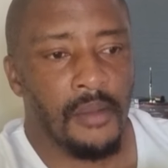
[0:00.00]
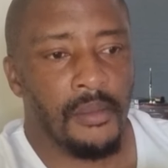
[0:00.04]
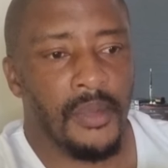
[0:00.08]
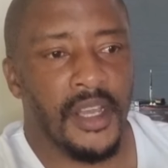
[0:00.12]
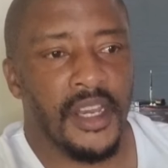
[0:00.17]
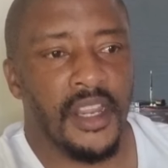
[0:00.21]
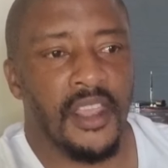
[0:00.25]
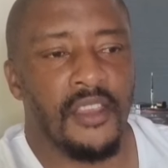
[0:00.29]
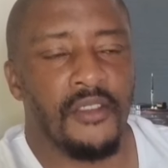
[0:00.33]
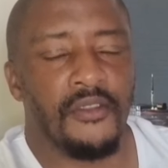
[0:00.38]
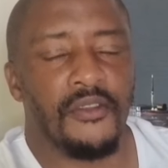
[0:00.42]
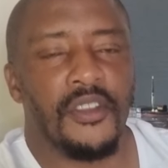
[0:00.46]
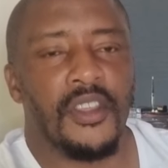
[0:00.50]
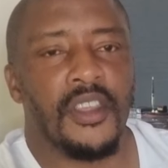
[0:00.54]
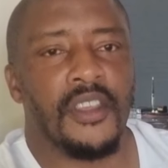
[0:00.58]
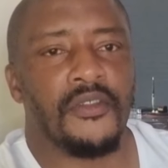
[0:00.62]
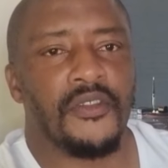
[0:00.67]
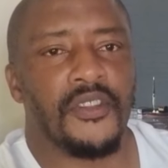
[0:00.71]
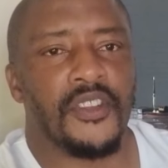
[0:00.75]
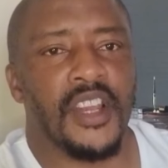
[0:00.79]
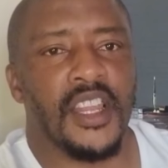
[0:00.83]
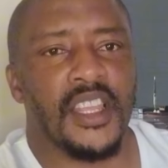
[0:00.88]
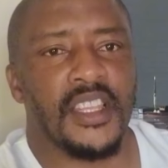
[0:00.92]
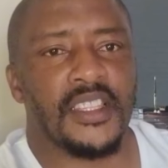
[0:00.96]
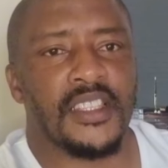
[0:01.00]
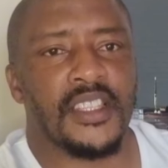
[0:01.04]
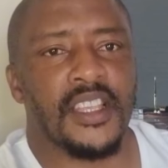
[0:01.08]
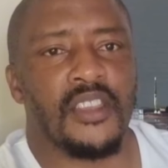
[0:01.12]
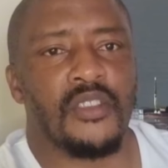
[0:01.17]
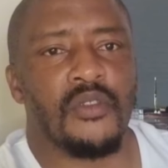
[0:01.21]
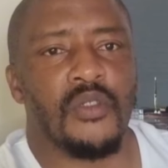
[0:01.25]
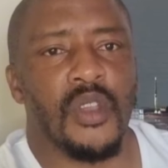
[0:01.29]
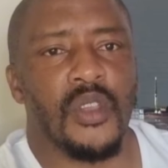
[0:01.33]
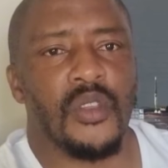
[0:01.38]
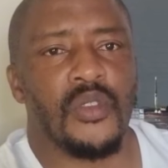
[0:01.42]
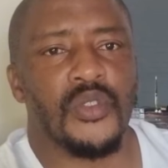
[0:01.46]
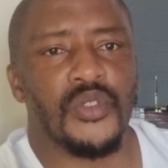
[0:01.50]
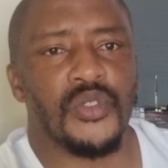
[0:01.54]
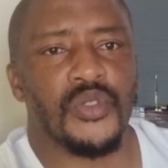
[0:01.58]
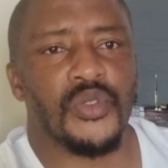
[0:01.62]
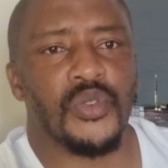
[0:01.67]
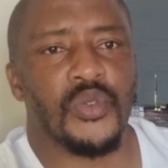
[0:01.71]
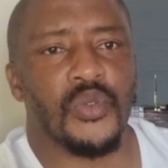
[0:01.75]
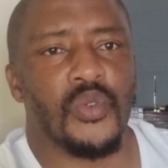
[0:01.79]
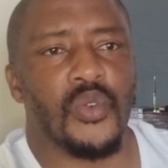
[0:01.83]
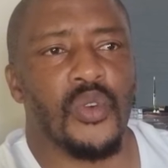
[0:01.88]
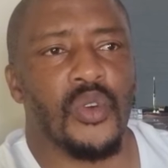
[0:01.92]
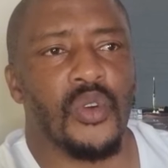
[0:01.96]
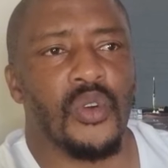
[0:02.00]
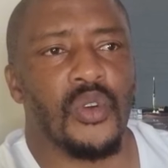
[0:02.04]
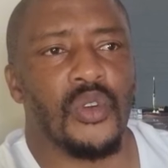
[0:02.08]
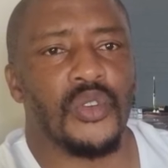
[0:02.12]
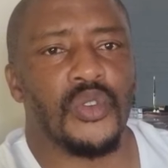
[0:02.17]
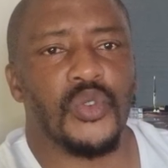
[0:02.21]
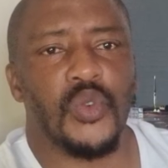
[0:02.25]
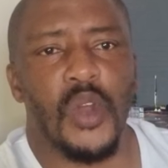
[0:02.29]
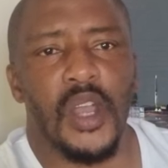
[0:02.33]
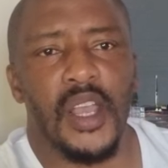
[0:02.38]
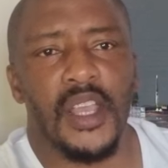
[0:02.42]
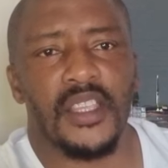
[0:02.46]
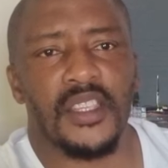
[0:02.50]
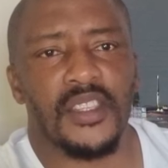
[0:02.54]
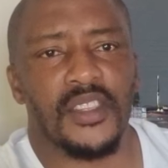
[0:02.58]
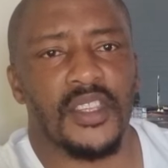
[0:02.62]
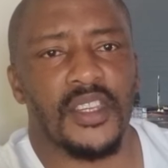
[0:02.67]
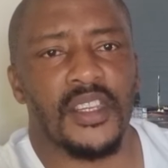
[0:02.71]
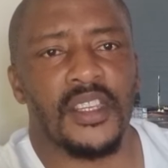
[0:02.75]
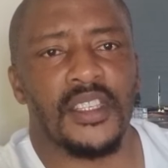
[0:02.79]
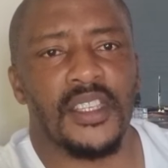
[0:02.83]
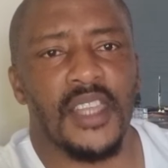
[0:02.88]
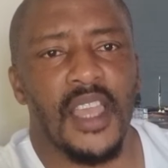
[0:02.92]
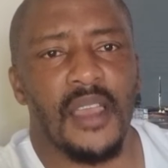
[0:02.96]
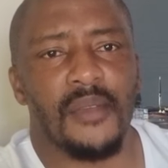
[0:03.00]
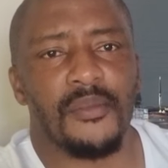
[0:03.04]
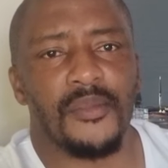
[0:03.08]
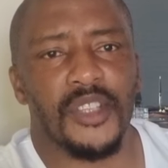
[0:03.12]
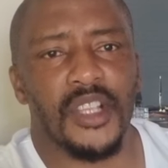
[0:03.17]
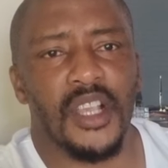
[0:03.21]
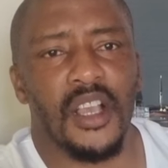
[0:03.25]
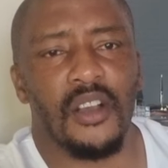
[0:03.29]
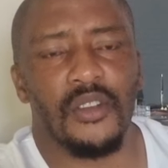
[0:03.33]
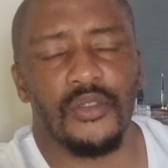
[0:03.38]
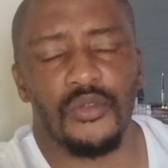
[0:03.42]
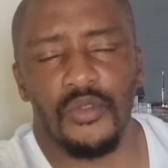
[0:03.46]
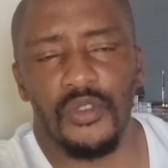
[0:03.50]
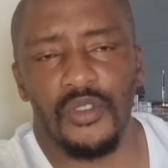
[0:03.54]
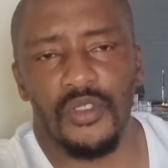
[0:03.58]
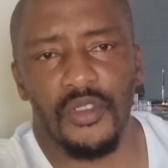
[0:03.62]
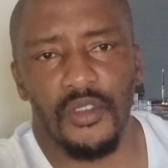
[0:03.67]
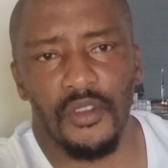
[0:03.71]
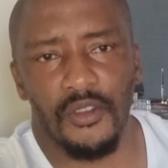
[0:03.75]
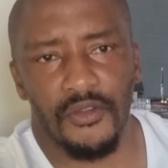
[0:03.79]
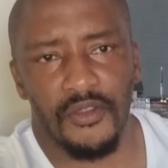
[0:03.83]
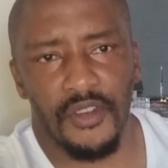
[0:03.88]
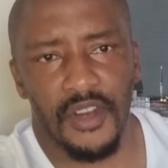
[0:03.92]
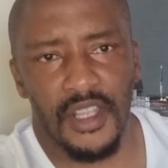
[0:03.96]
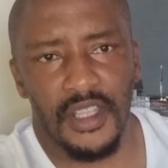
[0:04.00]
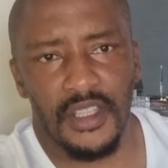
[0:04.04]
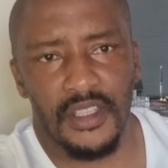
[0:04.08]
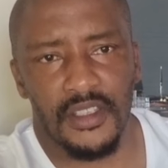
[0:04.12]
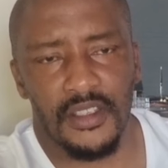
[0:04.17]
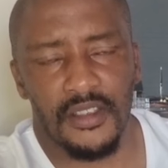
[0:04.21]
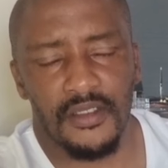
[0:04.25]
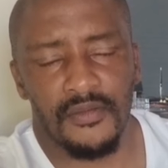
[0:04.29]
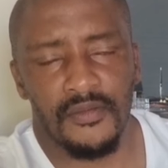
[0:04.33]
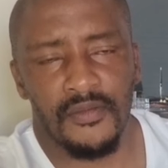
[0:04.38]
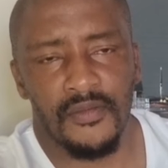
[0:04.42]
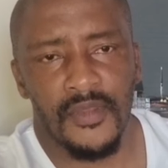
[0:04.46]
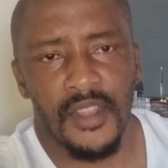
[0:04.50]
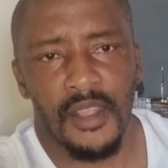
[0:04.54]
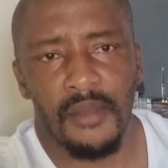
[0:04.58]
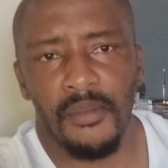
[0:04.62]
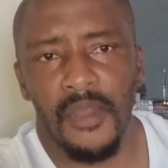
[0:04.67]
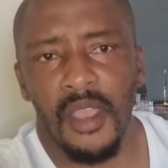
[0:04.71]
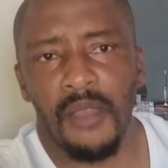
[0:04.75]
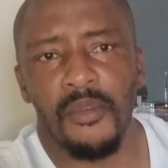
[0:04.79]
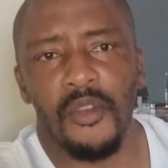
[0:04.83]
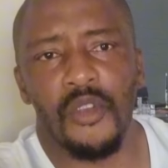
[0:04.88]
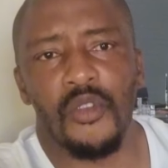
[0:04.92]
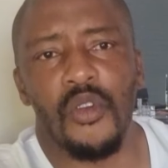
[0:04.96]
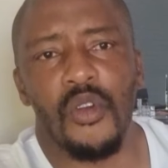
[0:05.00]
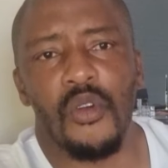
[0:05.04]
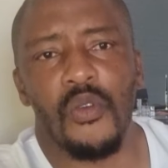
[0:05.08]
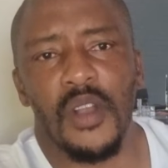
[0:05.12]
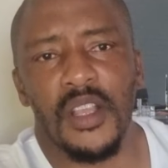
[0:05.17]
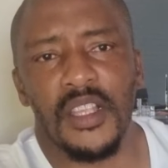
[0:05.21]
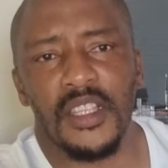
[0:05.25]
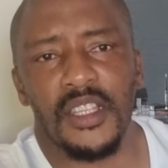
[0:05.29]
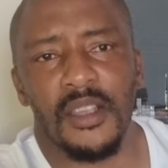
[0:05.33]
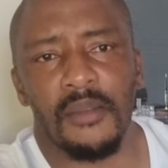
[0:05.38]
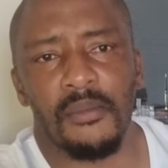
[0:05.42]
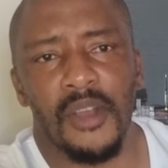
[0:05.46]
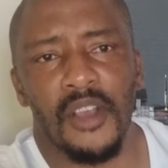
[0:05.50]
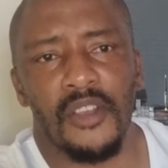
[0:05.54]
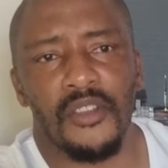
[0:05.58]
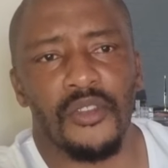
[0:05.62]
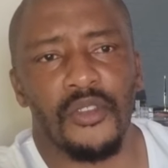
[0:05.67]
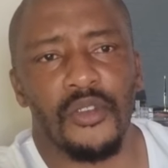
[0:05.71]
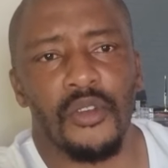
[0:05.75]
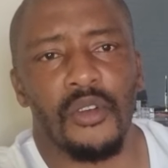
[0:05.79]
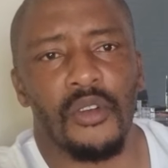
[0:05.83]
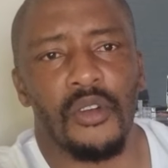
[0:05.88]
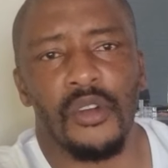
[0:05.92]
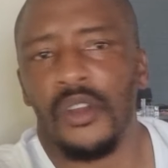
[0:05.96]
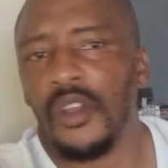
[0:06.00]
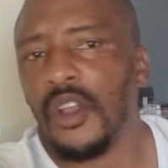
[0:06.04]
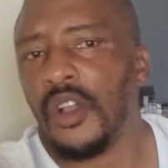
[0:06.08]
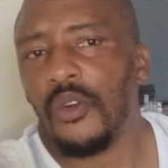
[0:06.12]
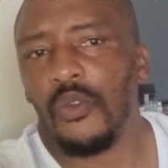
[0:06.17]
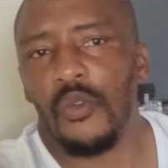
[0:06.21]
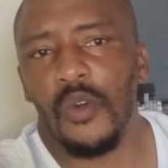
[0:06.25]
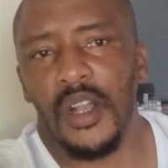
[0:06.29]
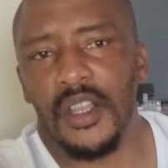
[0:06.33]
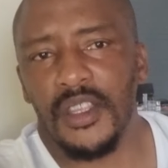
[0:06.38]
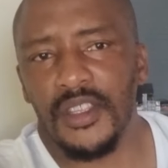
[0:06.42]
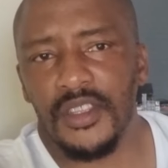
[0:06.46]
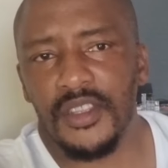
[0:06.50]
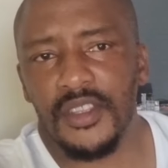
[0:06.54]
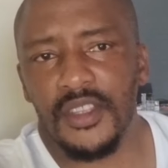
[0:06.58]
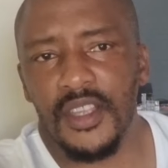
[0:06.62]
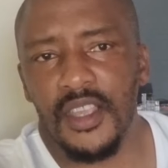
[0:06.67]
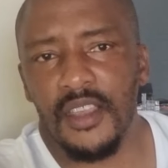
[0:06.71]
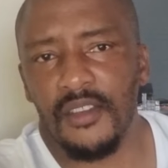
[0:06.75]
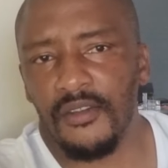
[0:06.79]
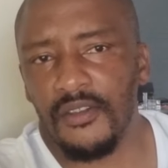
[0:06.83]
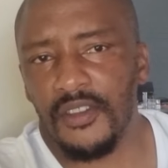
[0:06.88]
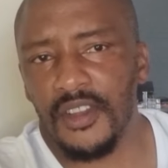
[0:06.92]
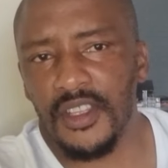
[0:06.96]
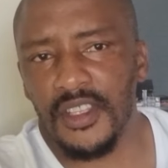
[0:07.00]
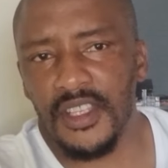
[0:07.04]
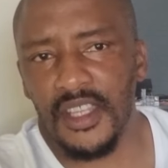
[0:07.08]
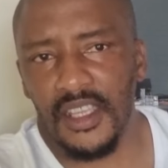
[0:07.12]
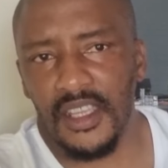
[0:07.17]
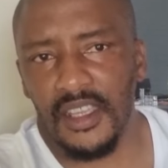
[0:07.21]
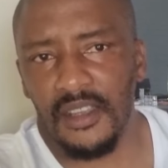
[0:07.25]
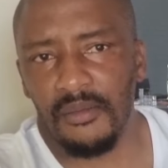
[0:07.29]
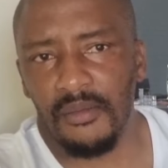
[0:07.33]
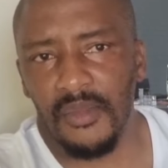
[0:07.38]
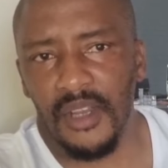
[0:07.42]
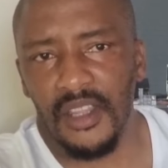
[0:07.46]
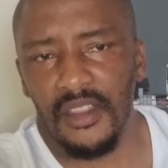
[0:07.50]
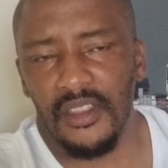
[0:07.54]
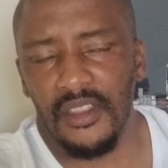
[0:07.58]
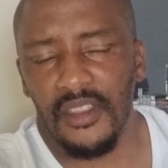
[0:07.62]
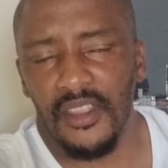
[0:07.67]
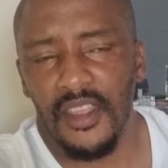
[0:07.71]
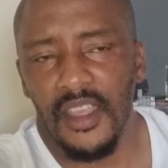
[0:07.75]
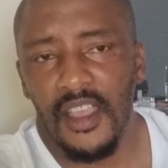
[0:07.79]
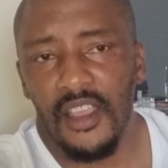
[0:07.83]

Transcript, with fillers: But if, if let's say you are used to go twice, three times out with your friends, maybe go once a month or once every second month.